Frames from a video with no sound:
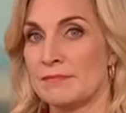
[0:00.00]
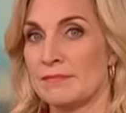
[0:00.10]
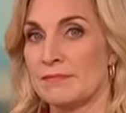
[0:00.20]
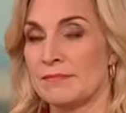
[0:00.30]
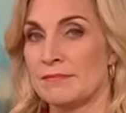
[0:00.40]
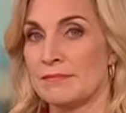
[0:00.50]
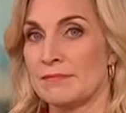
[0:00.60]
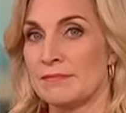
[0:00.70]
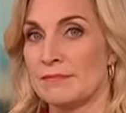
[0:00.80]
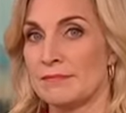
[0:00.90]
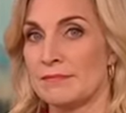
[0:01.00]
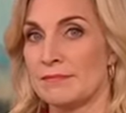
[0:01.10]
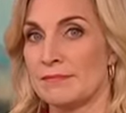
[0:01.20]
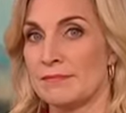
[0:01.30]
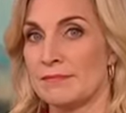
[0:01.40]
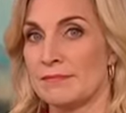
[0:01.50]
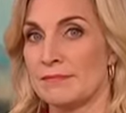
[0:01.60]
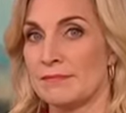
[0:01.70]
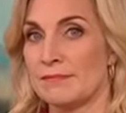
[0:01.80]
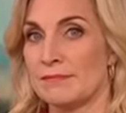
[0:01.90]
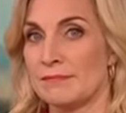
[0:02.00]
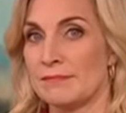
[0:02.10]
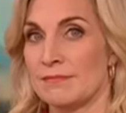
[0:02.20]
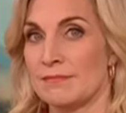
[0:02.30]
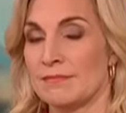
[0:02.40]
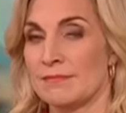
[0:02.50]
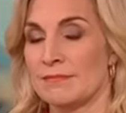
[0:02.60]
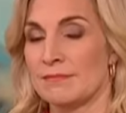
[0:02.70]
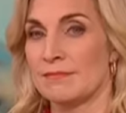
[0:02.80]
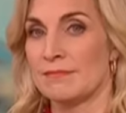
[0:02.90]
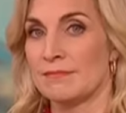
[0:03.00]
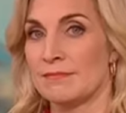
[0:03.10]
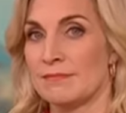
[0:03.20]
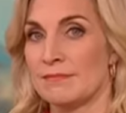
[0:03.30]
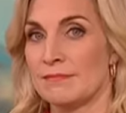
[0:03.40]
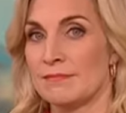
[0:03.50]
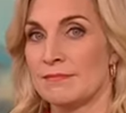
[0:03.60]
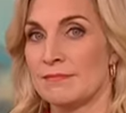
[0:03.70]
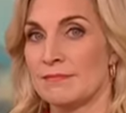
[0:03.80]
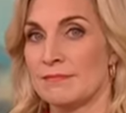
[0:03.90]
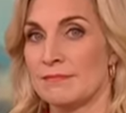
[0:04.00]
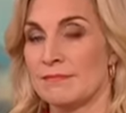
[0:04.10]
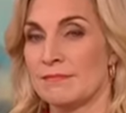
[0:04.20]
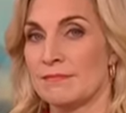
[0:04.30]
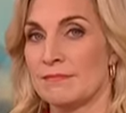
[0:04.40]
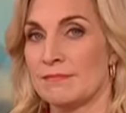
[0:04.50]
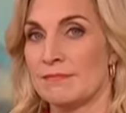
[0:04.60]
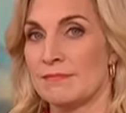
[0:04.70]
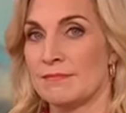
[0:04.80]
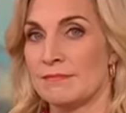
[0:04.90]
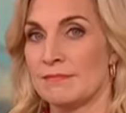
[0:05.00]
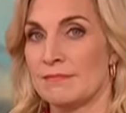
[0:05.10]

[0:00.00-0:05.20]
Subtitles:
[no speech]